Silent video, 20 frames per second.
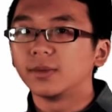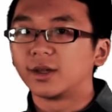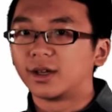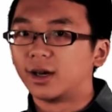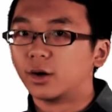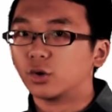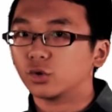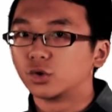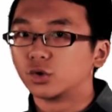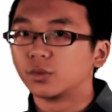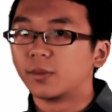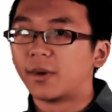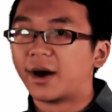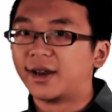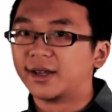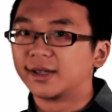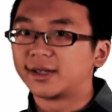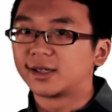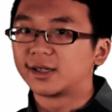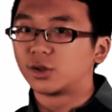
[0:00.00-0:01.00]
The O2
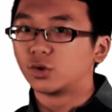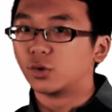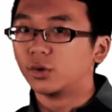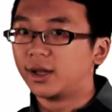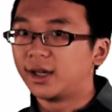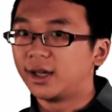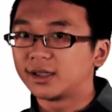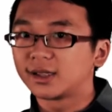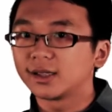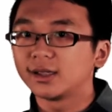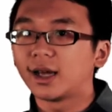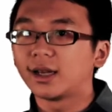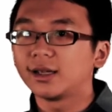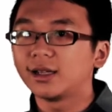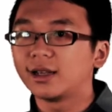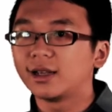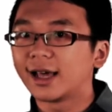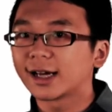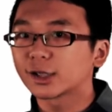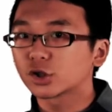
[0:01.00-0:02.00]
minus has donated an
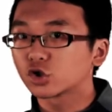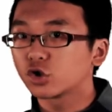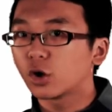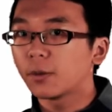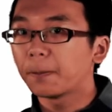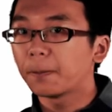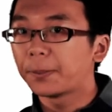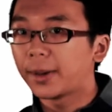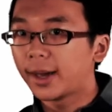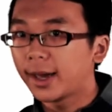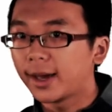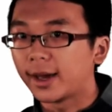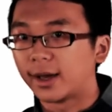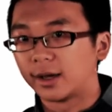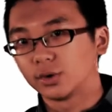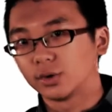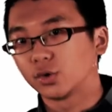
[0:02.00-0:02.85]
electron pair